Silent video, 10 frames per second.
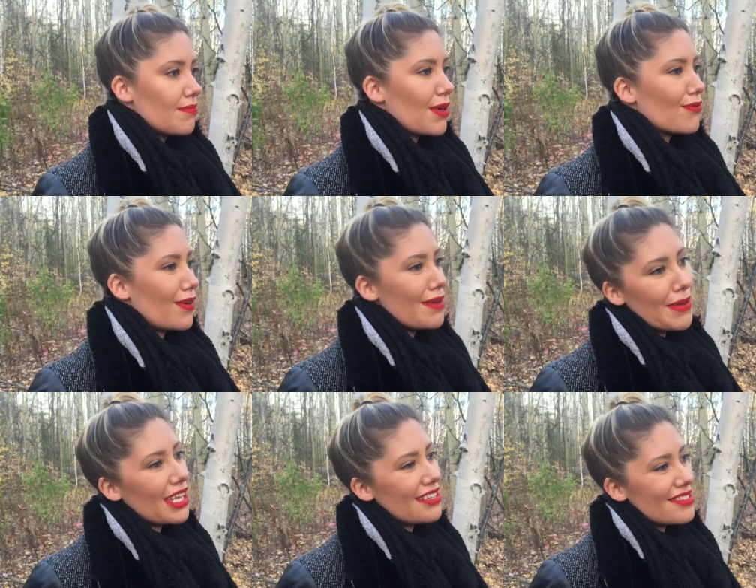But what
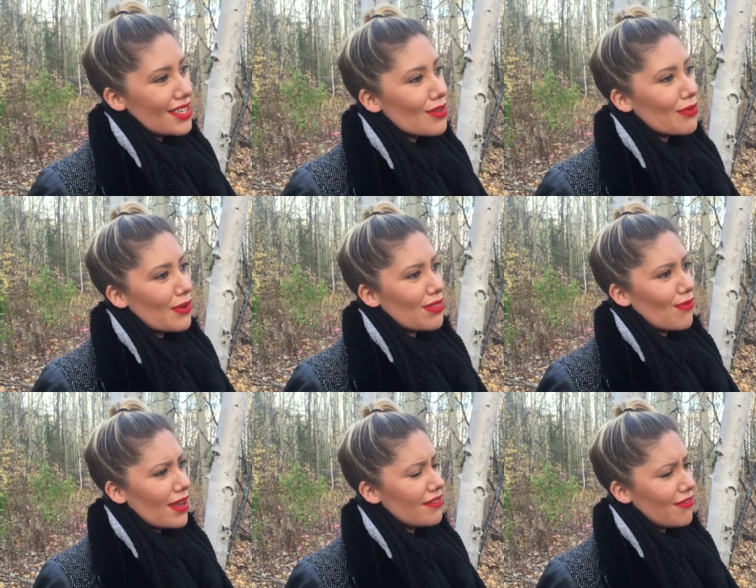am I gonna do
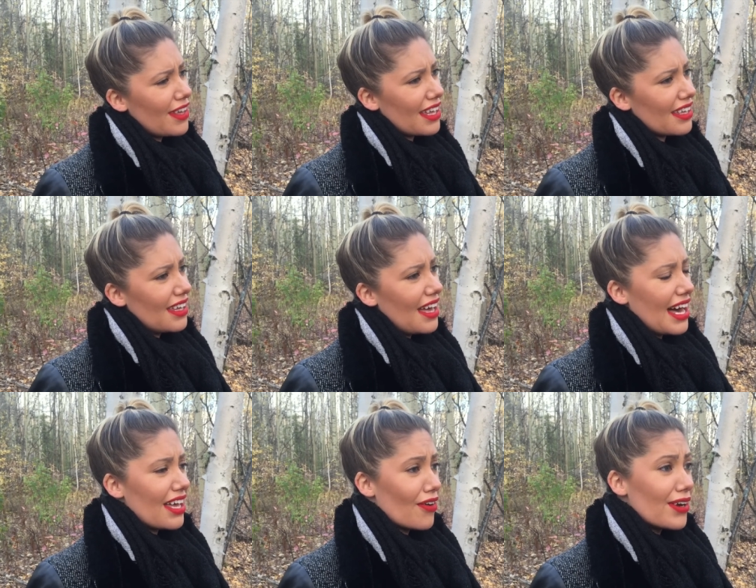with one foot?
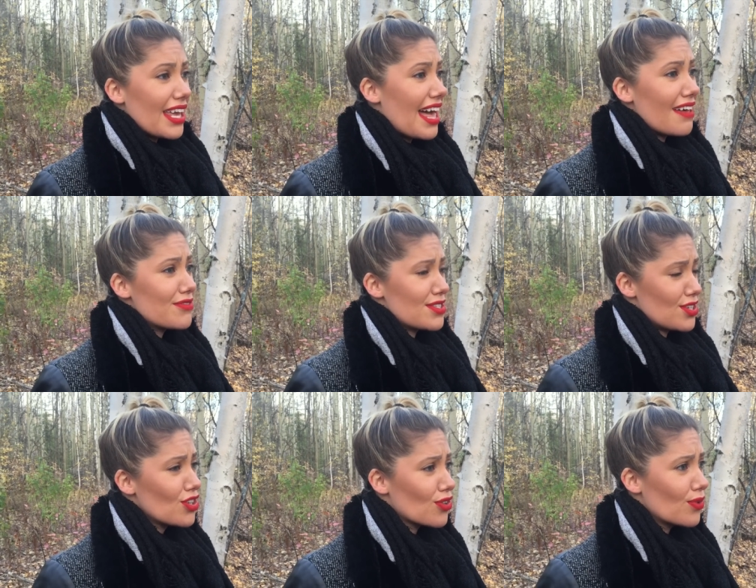I already have
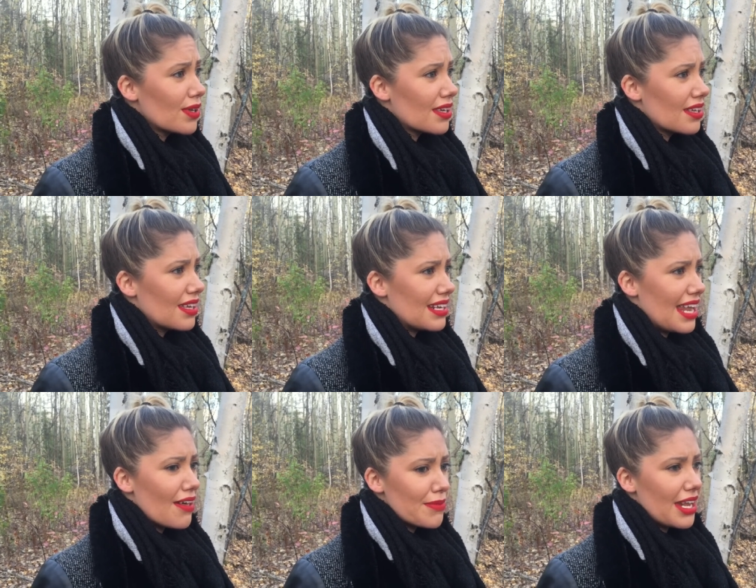two.
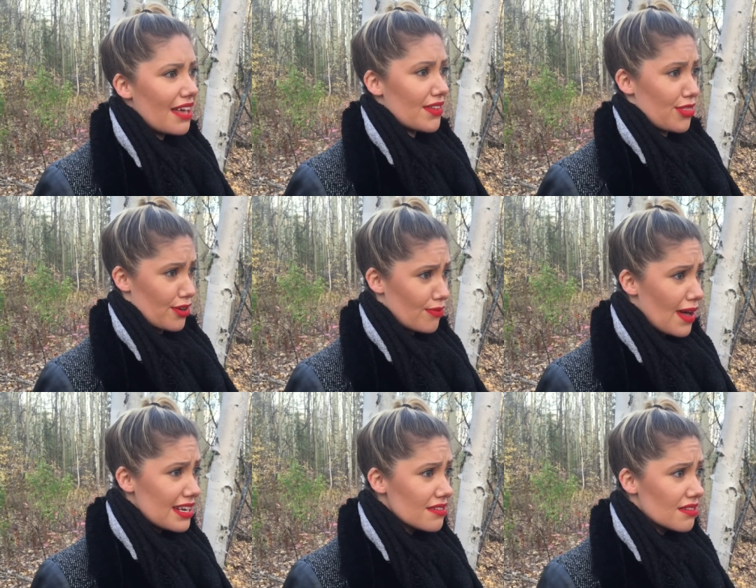Now I'm gonna have a third
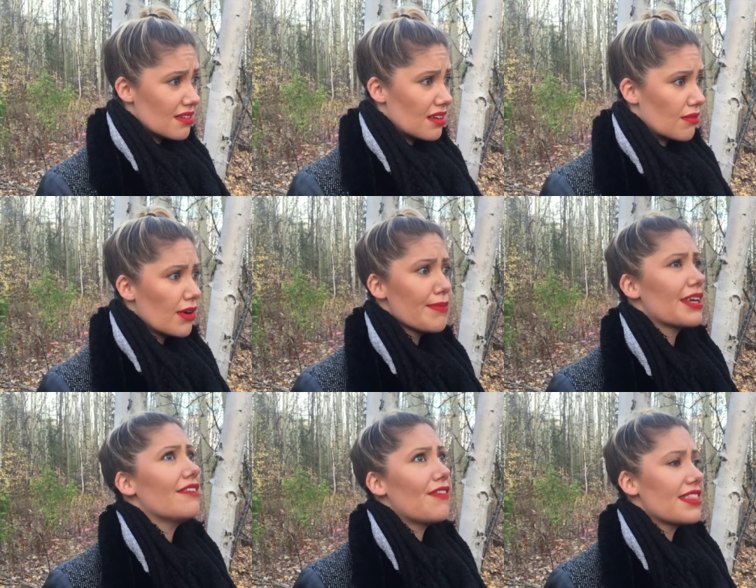one? Where am I
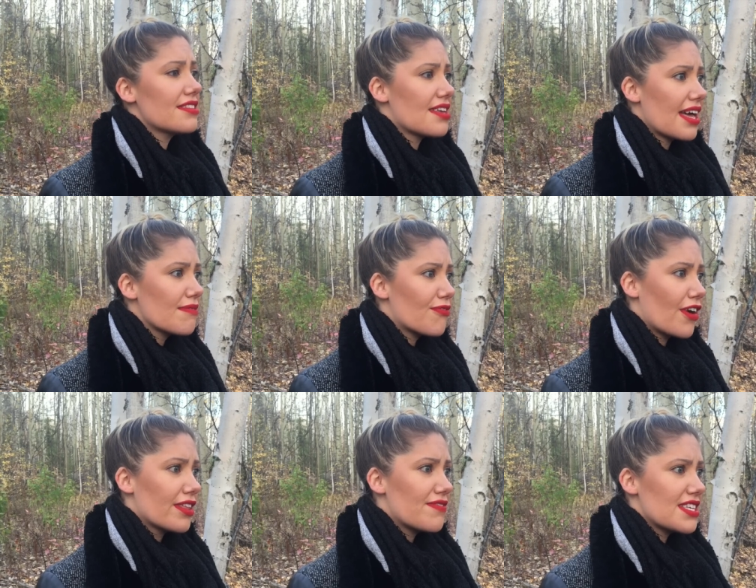gonna find the time for
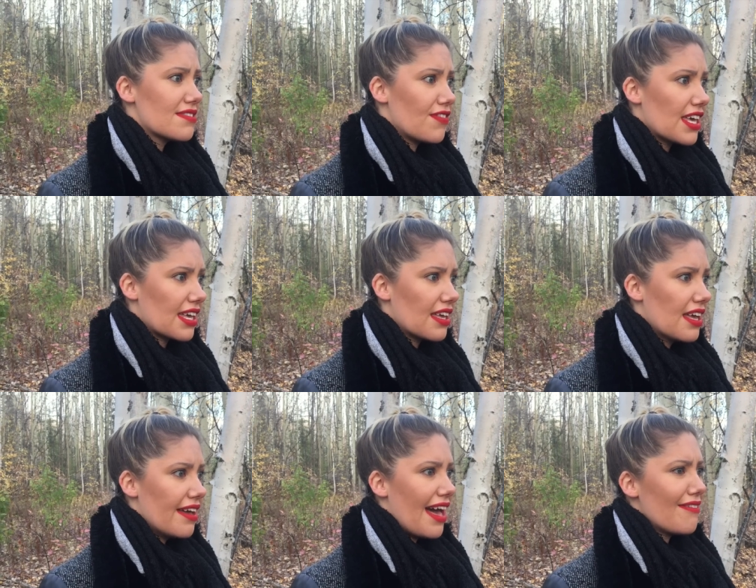all of these feet?
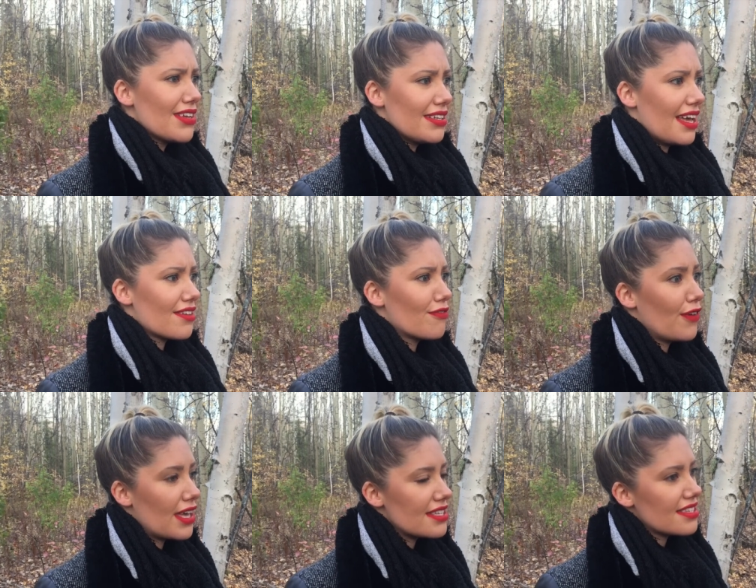Having another
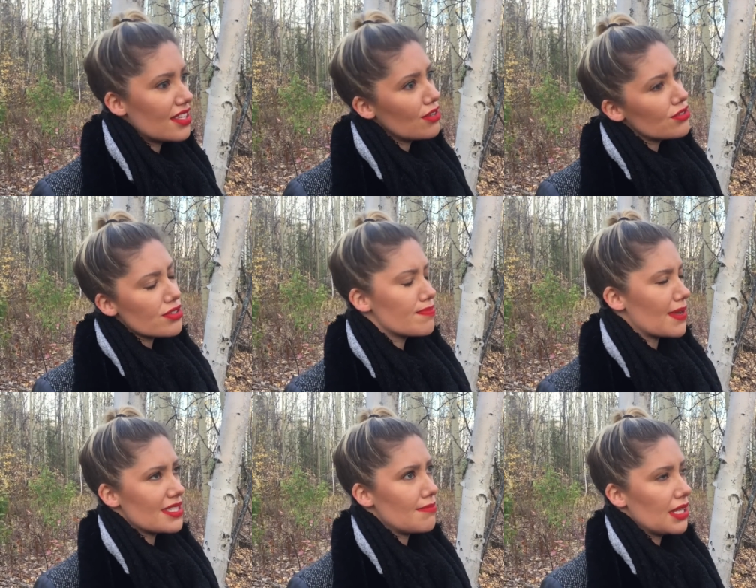foot is a huge
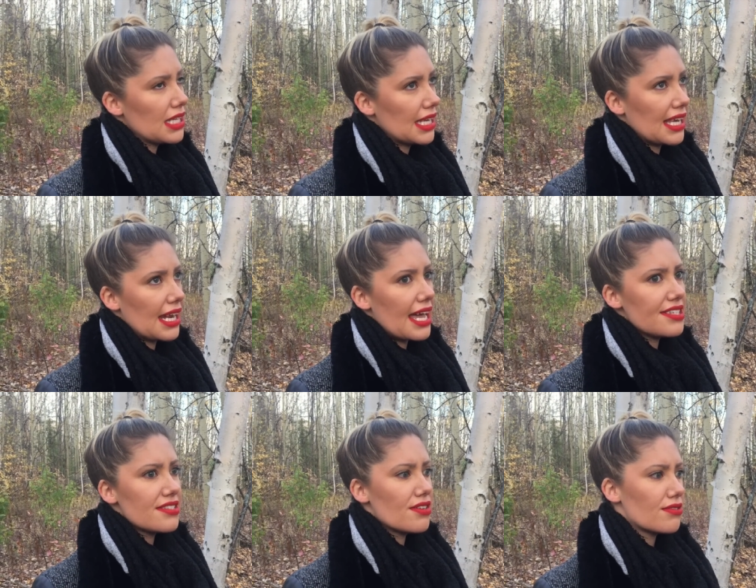responsibility and I
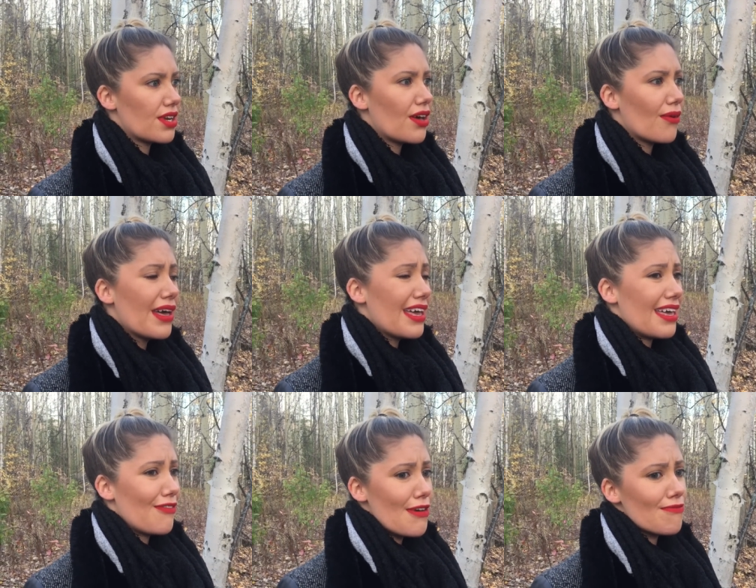just don't know
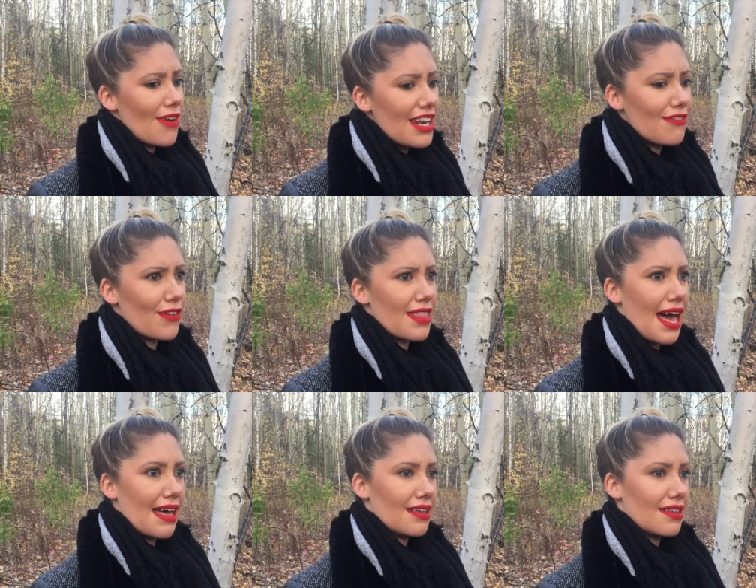if I'm ready for
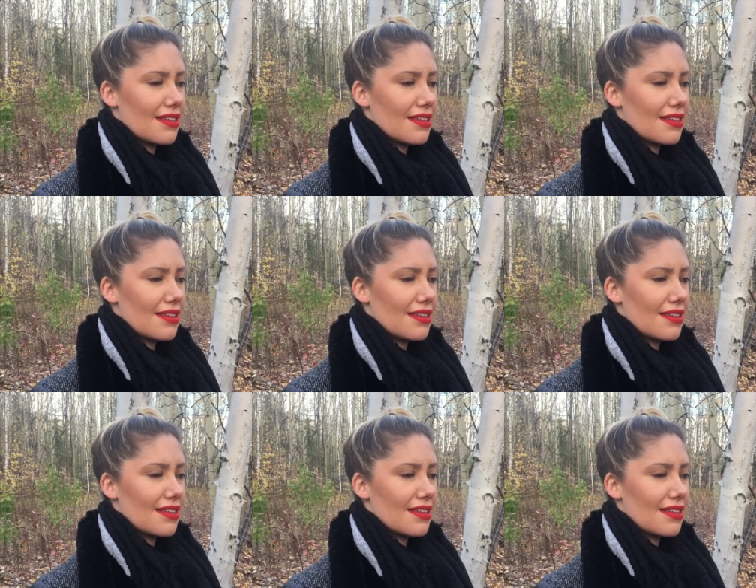that.